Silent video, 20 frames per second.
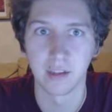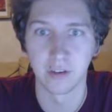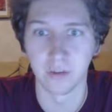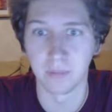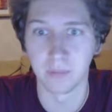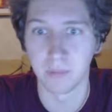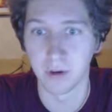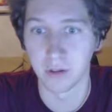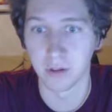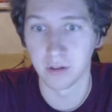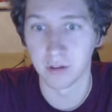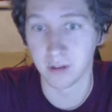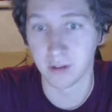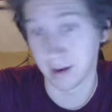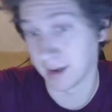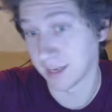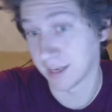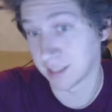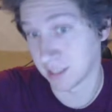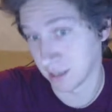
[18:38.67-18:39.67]
put
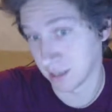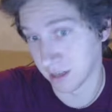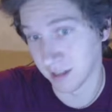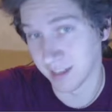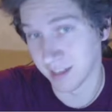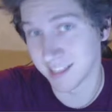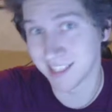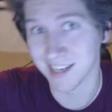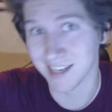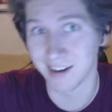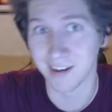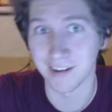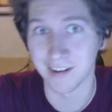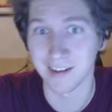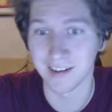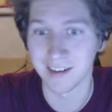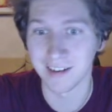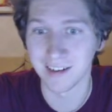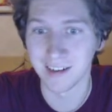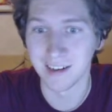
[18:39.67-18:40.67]
clicks on this
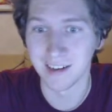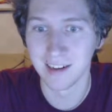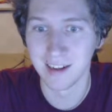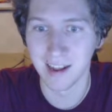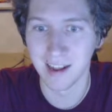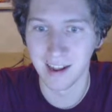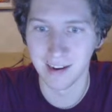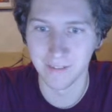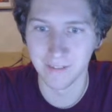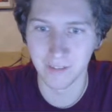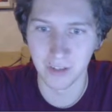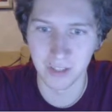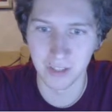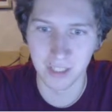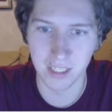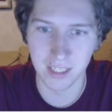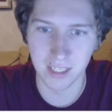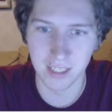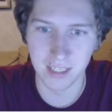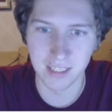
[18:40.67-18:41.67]
card. And if you
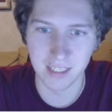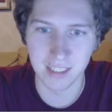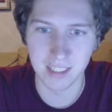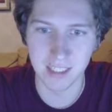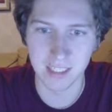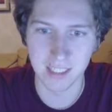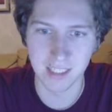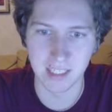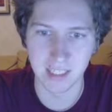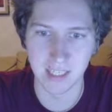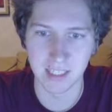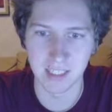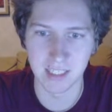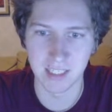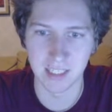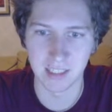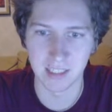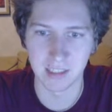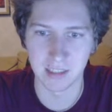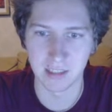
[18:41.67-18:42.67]
see
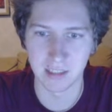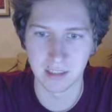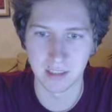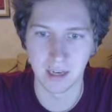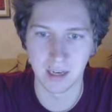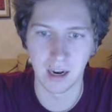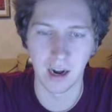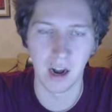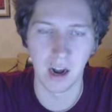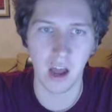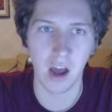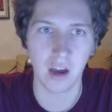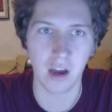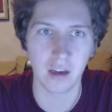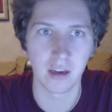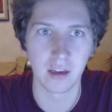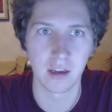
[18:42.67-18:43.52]
this clock,